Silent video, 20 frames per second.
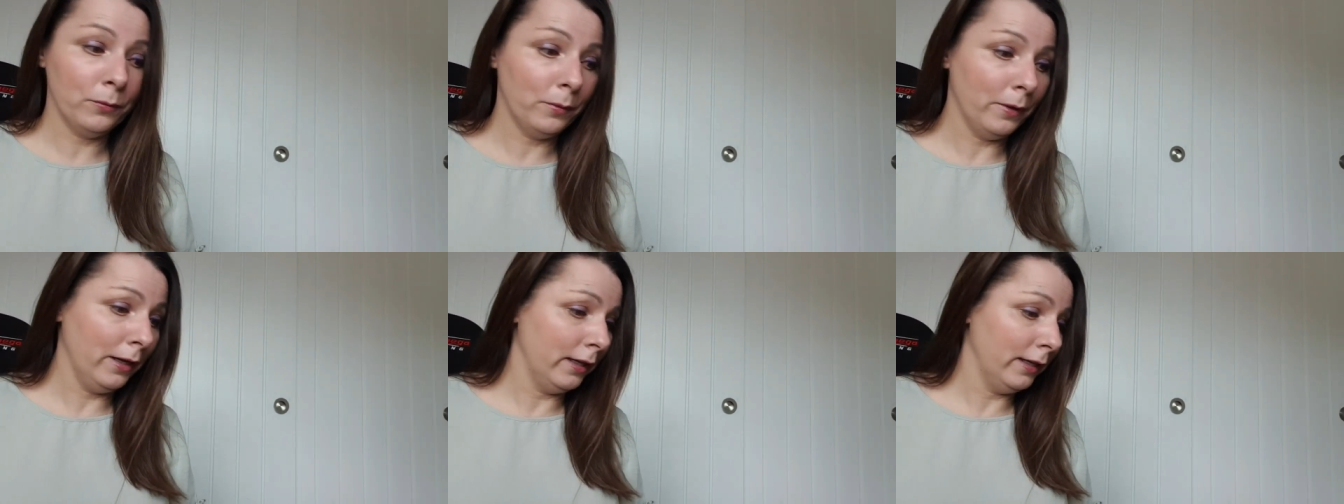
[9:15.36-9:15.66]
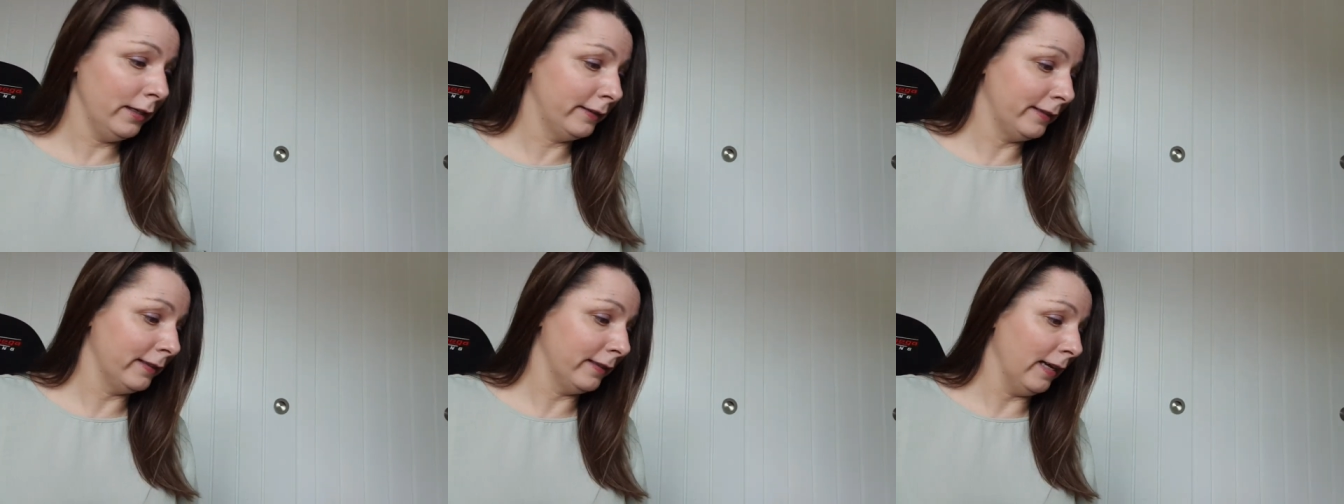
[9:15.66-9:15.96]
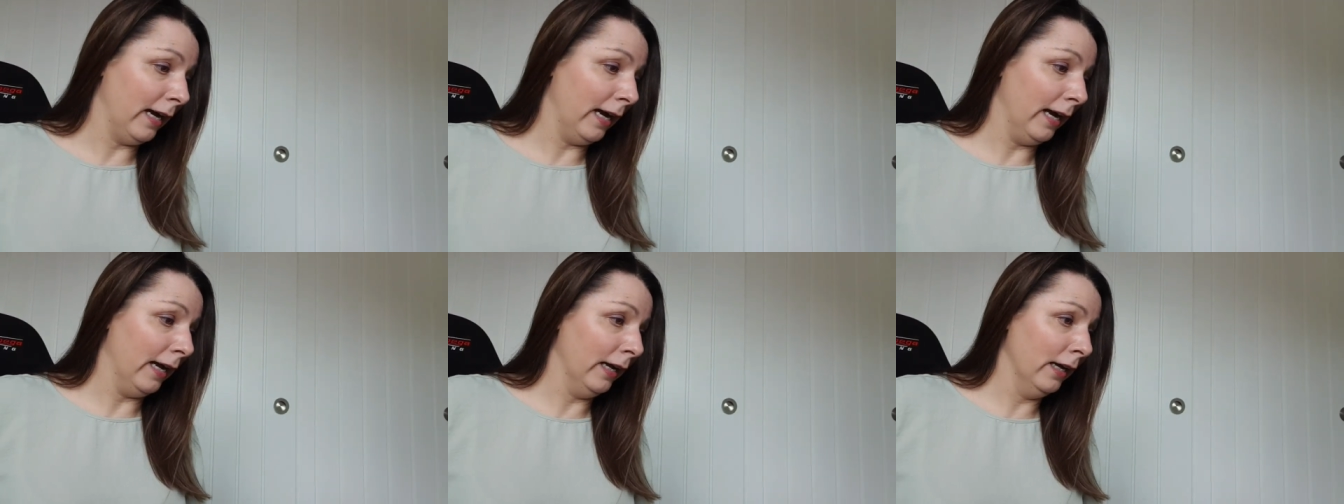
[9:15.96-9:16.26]
too early
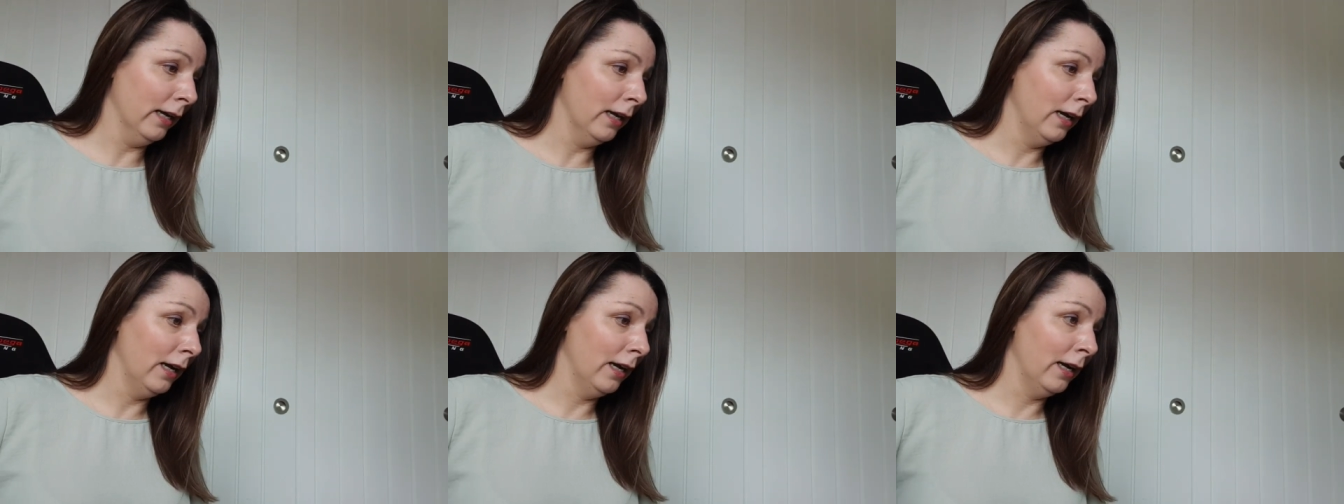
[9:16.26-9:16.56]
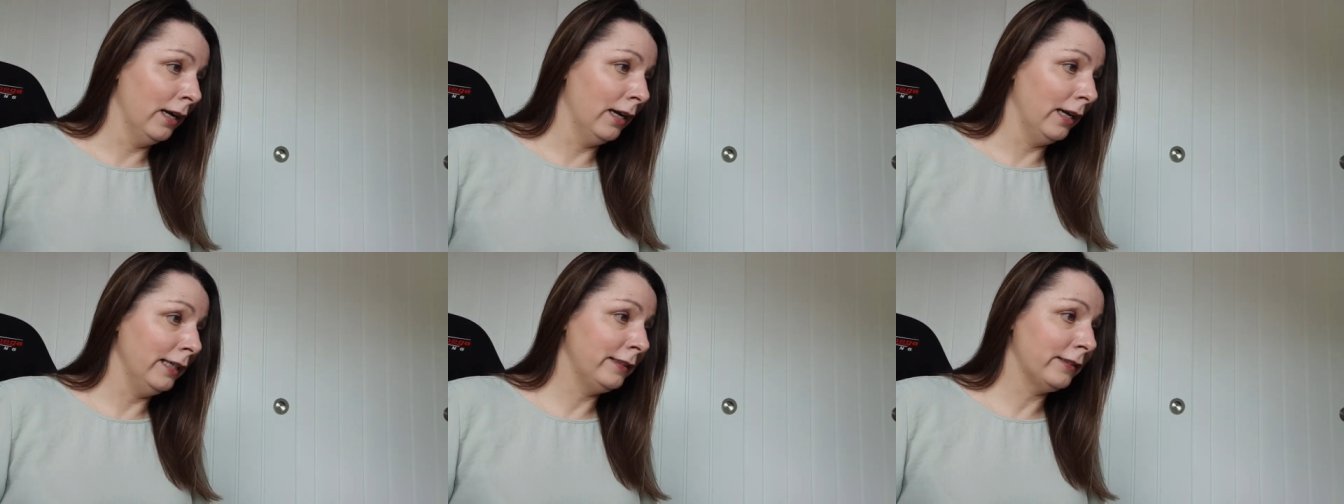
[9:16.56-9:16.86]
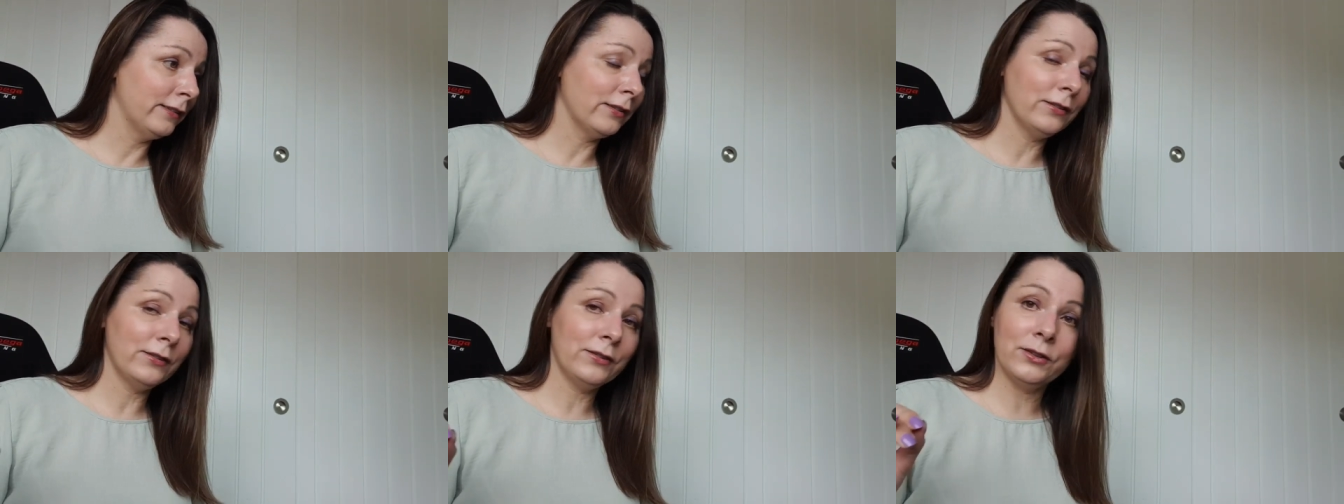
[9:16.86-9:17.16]
today.
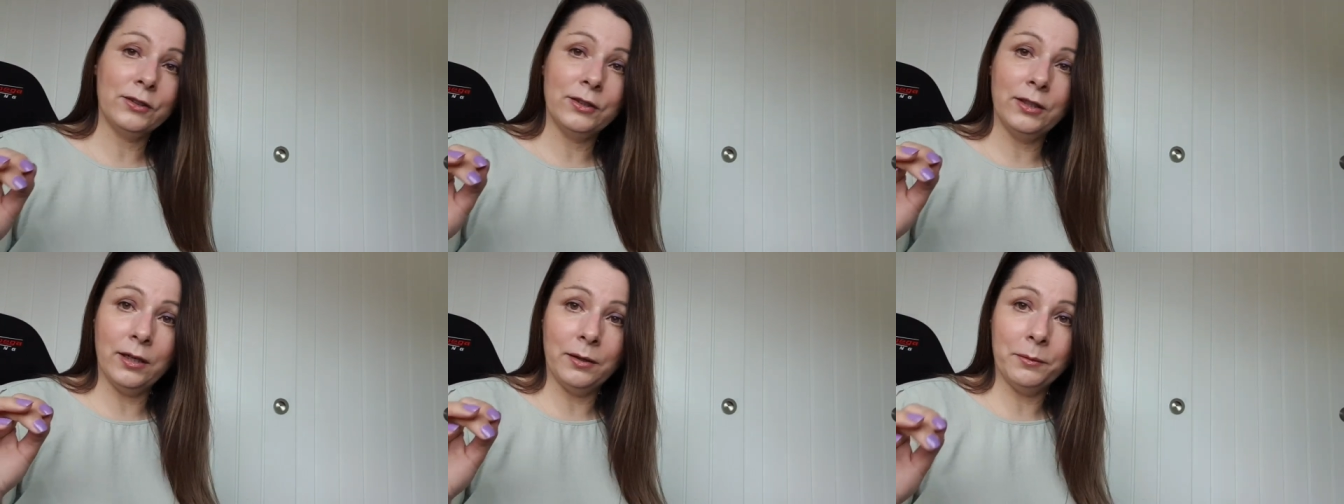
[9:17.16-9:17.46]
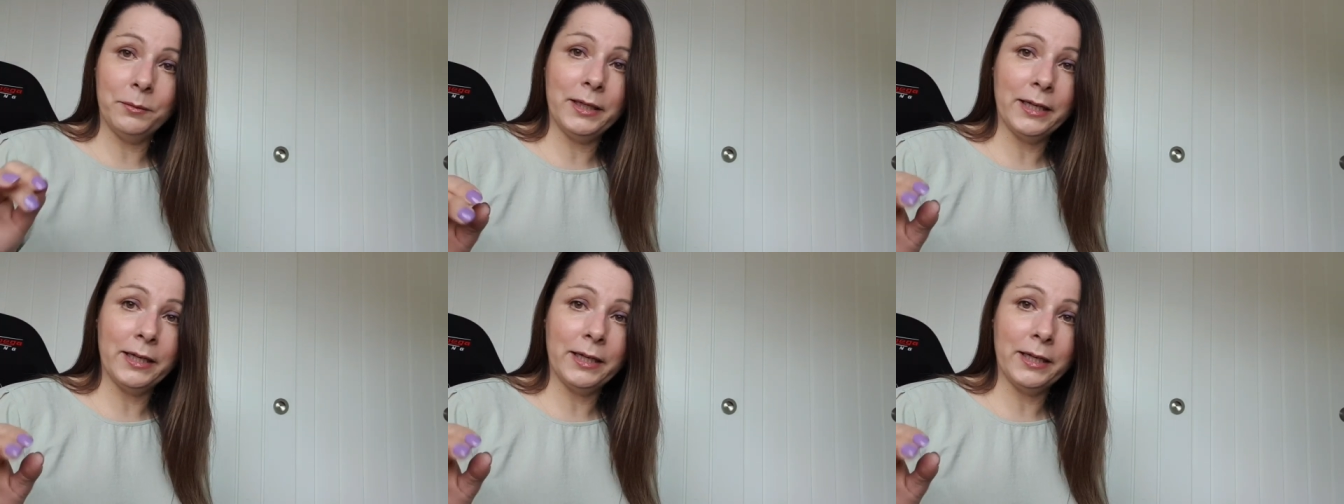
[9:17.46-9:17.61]
It's just, you know,